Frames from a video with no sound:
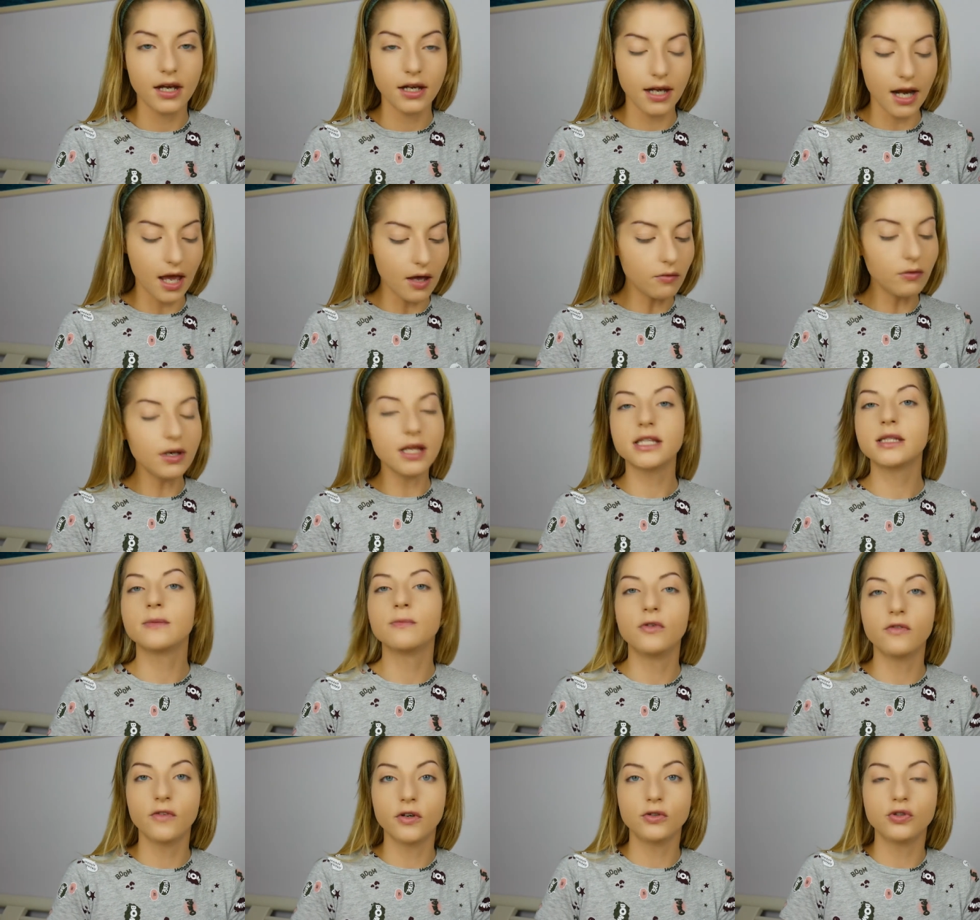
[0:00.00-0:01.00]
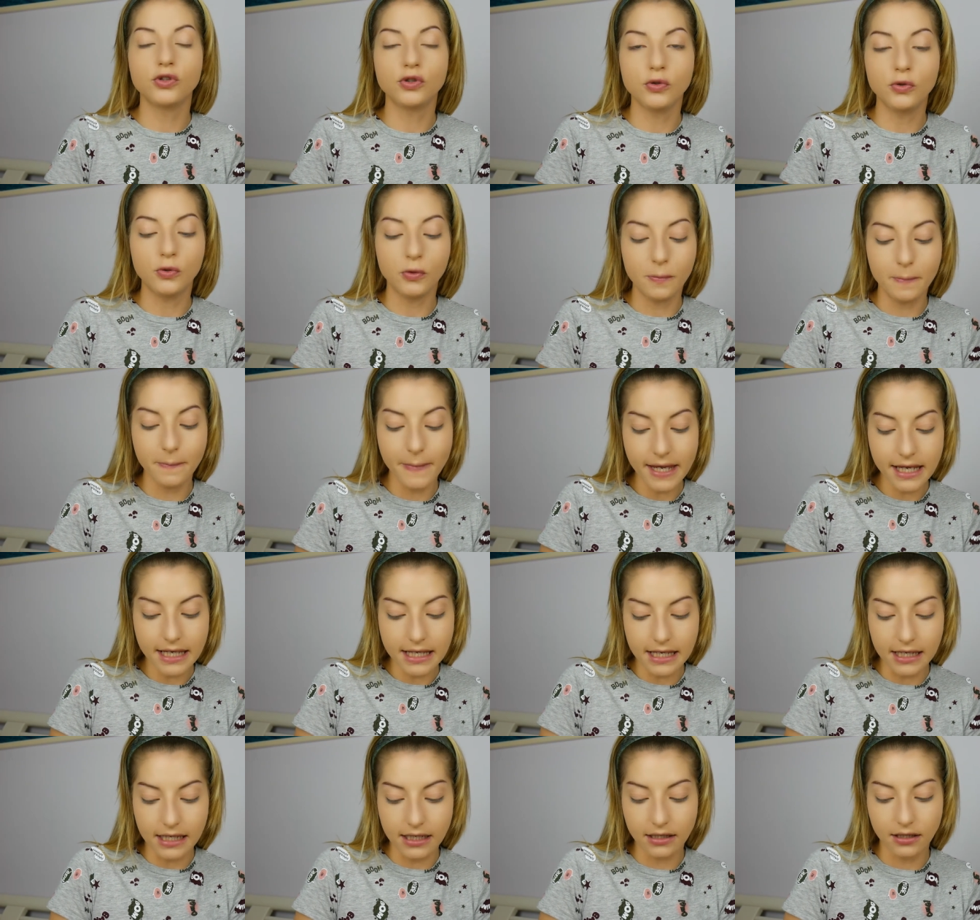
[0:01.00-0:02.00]
Now let's move on to
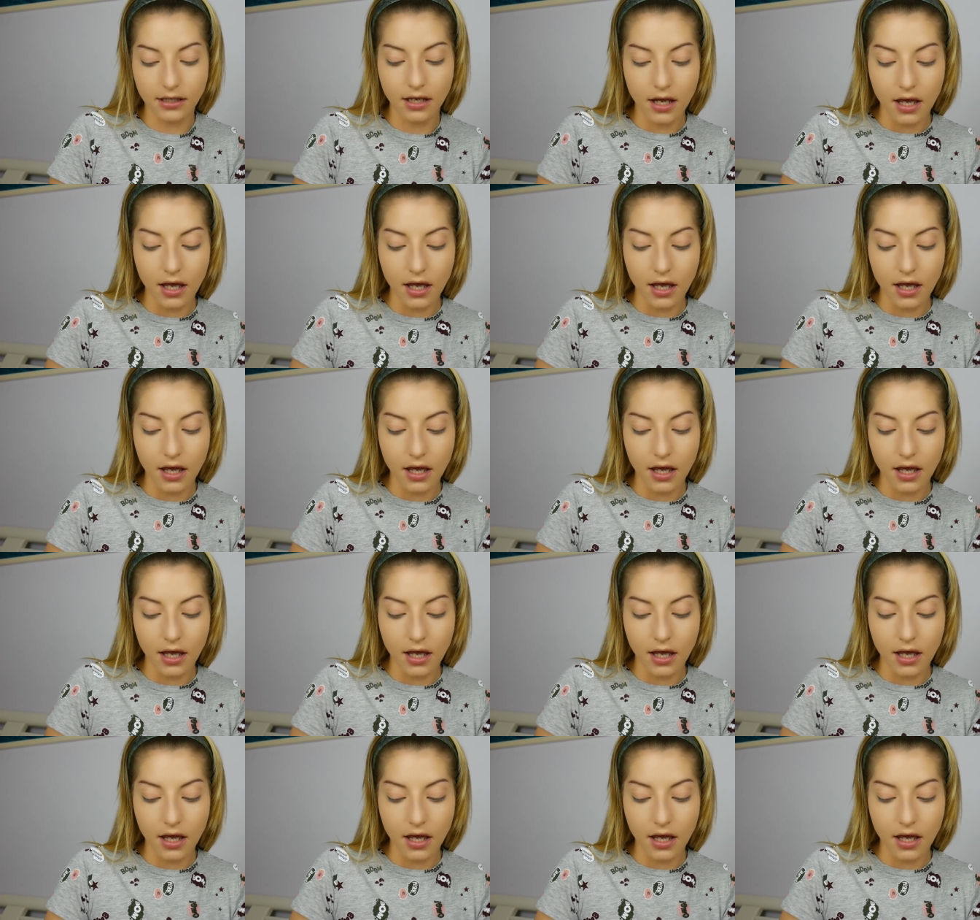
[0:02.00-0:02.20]
baking.